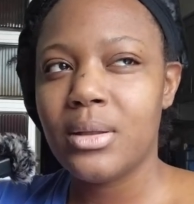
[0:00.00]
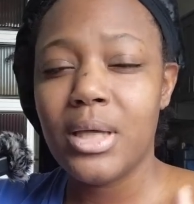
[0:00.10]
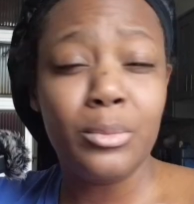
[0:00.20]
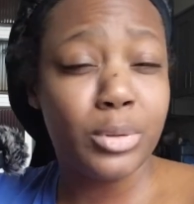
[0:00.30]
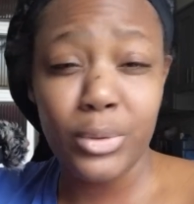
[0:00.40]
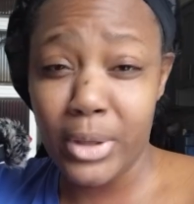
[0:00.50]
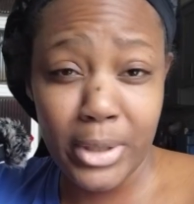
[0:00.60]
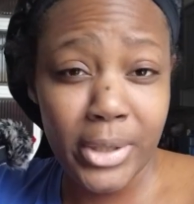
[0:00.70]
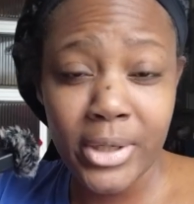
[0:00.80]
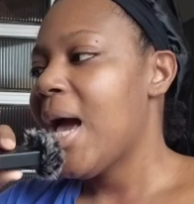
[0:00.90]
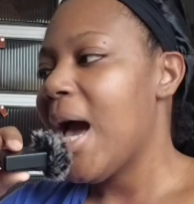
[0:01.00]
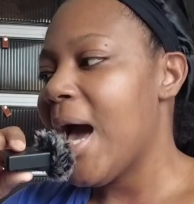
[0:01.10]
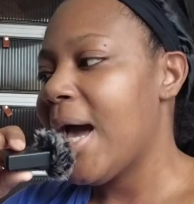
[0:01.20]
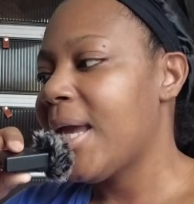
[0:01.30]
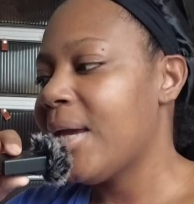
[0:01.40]
employer.
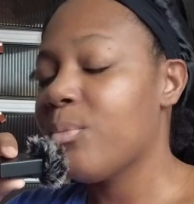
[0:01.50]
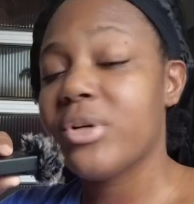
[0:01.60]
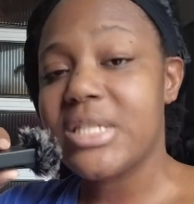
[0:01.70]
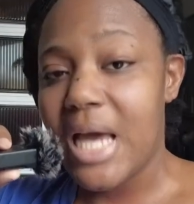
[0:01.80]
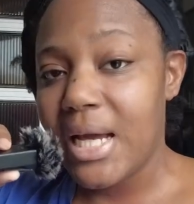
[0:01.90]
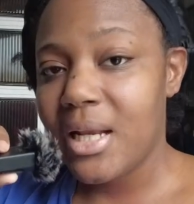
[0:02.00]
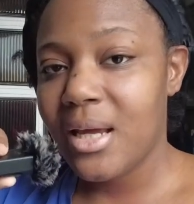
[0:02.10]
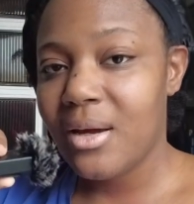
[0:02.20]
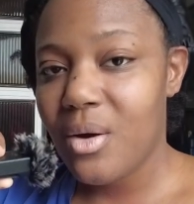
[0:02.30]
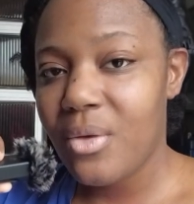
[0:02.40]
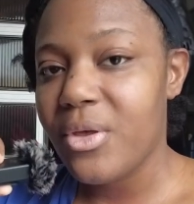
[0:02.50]
I am resigning on the